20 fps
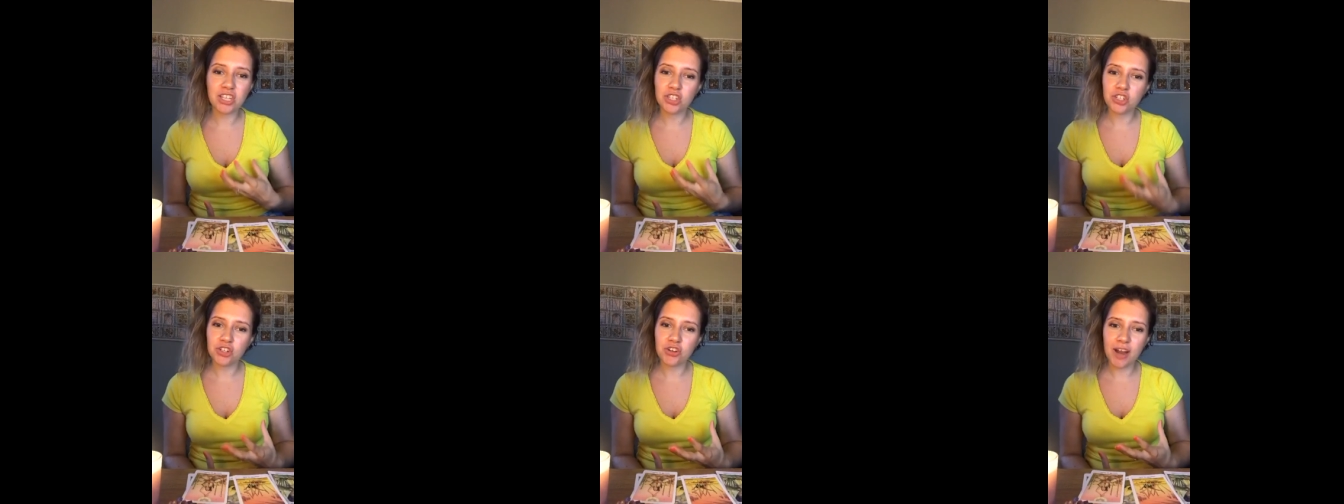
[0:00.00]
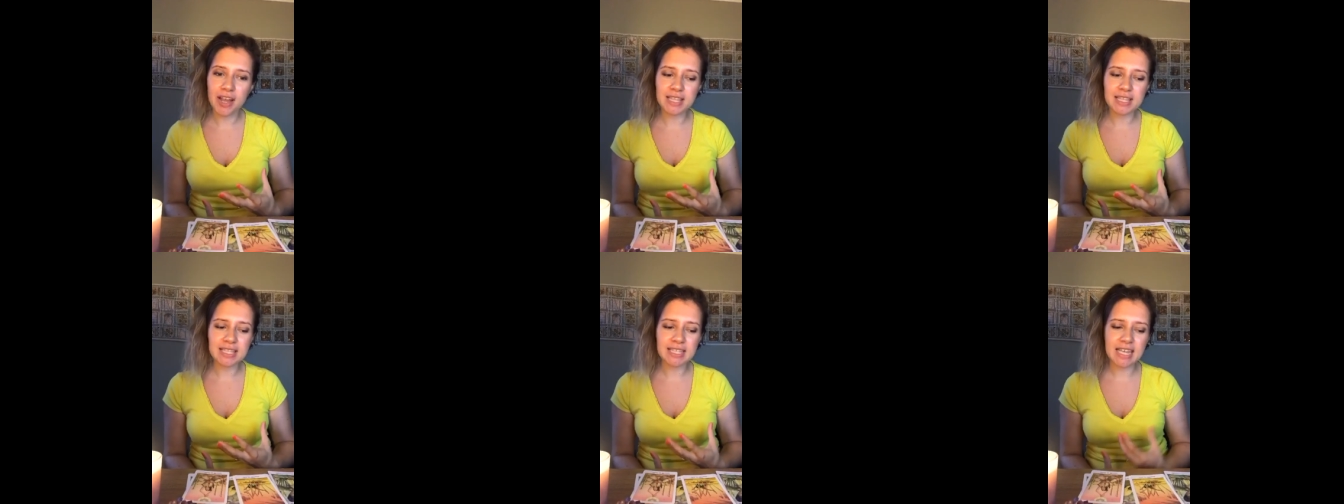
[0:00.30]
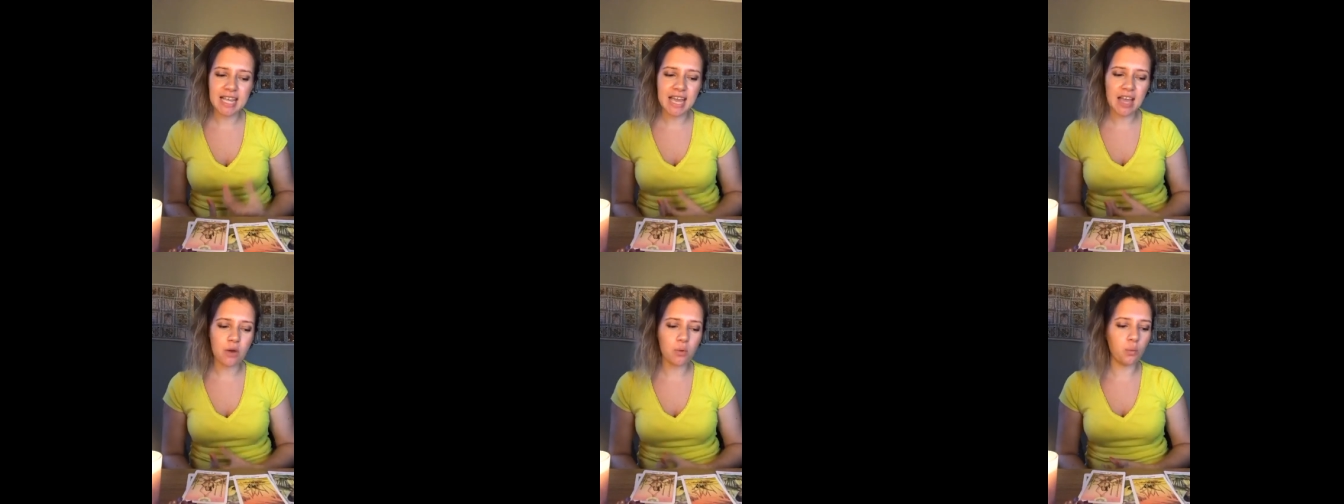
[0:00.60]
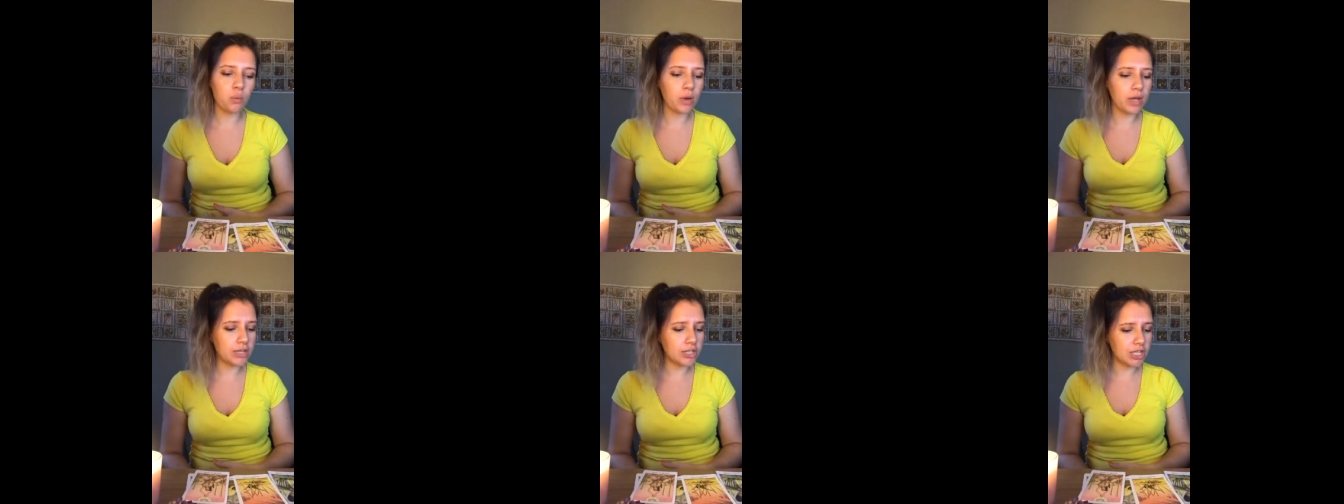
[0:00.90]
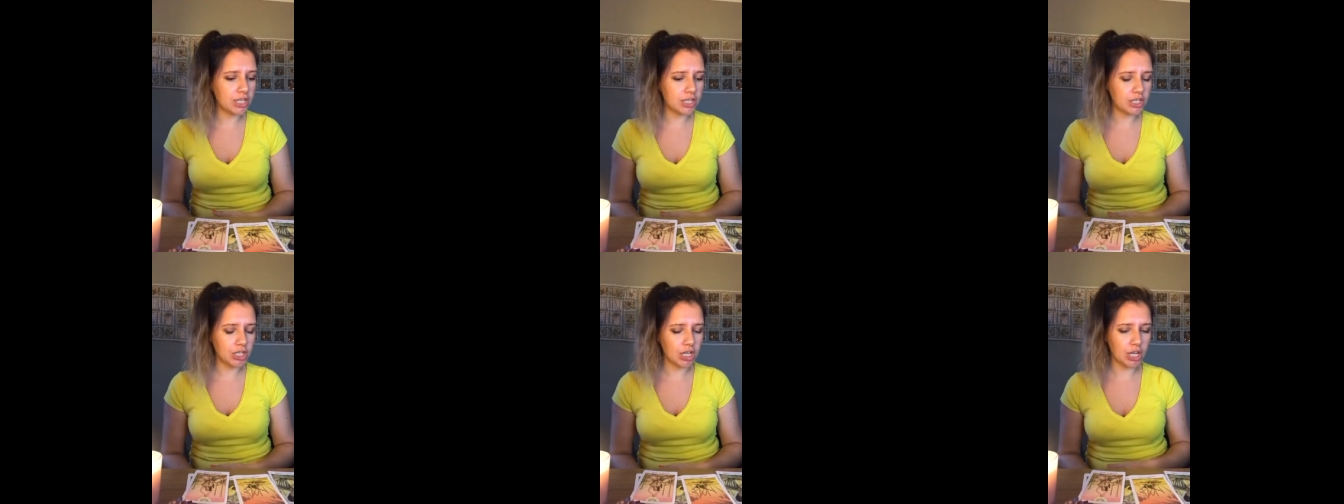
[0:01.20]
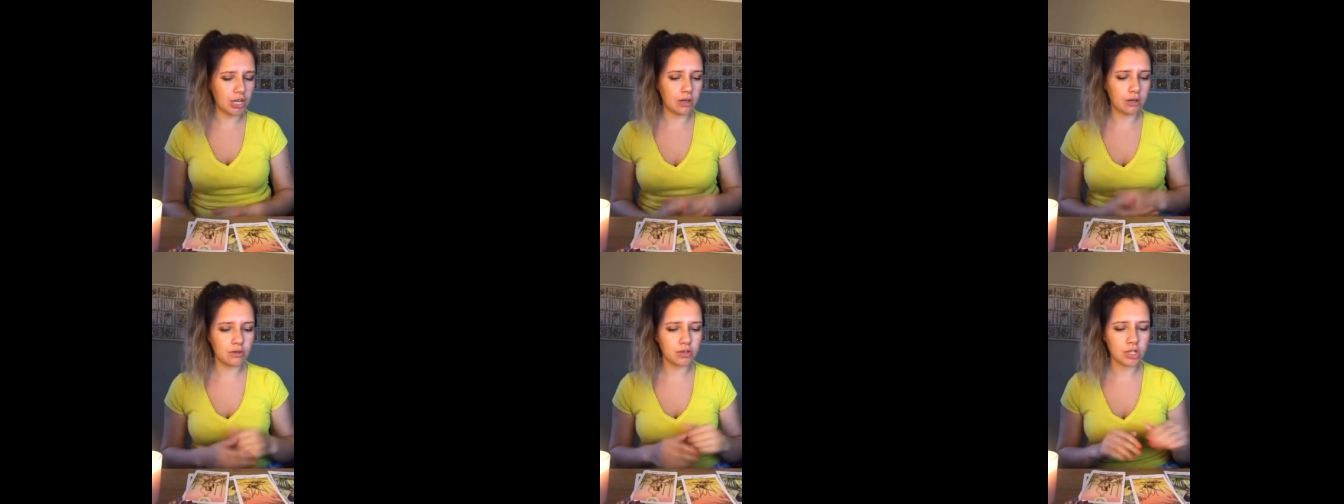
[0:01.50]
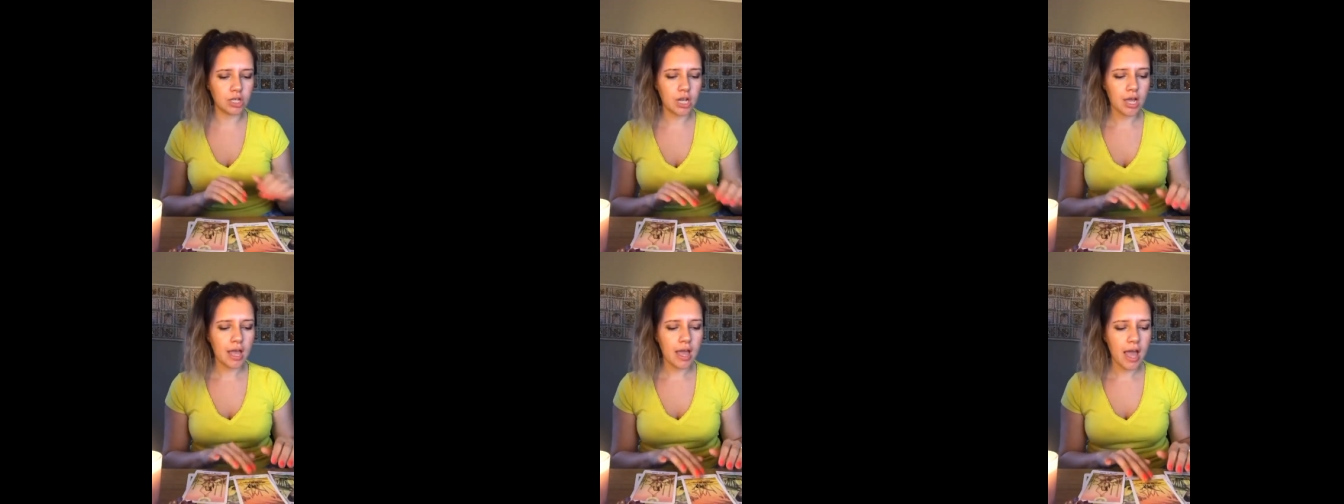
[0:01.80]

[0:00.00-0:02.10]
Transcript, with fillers: transit which is huge.